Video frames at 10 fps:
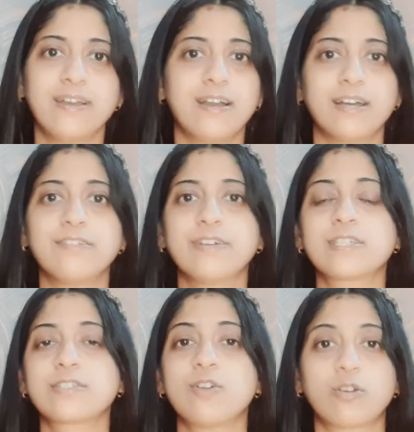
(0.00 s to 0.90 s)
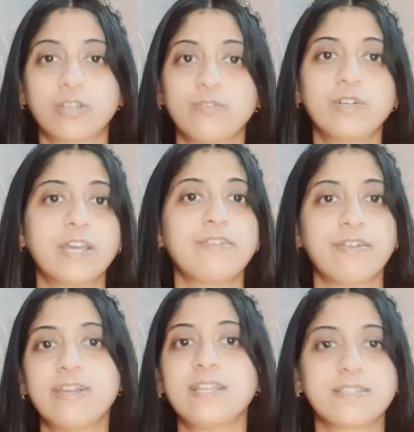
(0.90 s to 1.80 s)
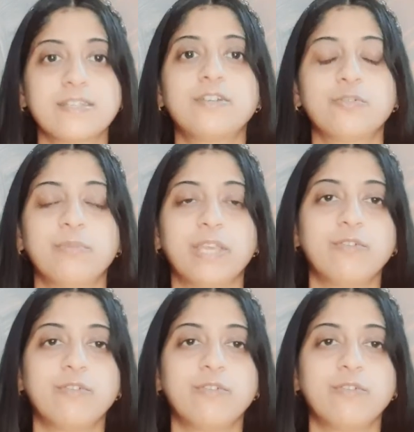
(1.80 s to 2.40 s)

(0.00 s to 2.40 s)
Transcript: Otherwise, doctor would have never listened to me.